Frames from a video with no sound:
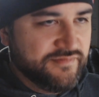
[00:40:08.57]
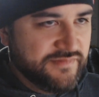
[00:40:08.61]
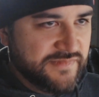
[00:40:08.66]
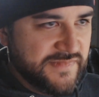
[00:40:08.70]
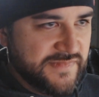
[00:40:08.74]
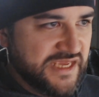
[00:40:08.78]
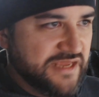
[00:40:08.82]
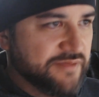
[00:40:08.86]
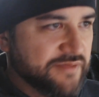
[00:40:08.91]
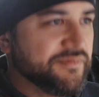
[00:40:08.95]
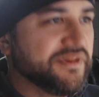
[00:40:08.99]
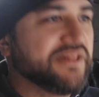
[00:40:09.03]

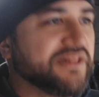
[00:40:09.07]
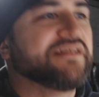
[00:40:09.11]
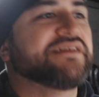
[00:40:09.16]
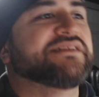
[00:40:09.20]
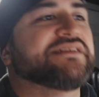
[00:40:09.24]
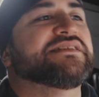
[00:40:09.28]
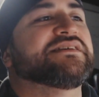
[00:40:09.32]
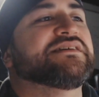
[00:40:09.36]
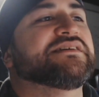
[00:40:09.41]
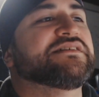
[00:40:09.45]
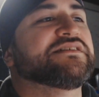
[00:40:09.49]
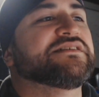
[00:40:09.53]
and
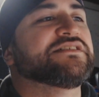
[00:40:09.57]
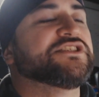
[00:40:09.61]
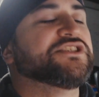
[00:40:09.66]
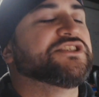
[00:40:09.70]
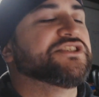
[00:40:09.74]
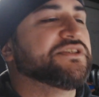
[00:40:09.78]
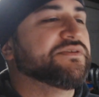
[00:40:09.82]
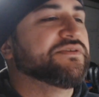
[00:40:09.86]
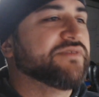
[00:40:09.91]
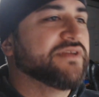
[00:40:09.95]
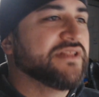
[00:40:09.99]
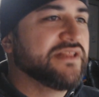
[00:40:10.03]
Melissa,
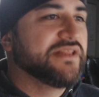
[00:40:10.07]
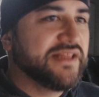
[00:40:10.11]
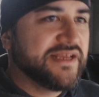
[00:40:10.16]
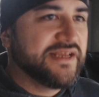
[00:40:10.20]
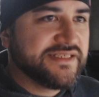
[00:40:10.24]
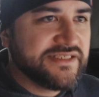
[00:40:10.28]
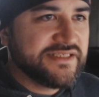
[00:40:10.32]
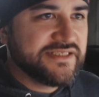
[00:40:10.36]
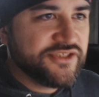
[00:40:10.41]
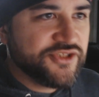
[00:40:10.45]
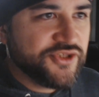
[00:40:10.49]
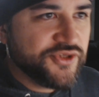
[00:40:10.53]
she really
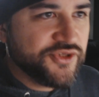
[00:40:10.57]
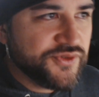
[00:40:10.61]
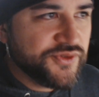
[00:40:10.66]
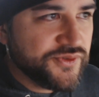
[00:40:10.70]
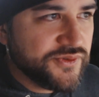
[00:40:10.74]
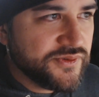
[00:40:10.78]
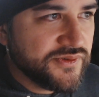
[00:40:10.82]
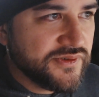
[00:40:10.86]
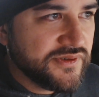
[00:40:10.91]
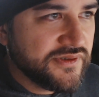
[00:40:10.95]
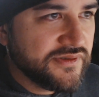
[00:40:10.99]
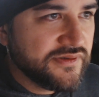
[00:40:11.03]
likes it
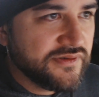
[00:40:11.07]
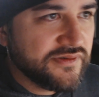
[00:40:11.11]
too.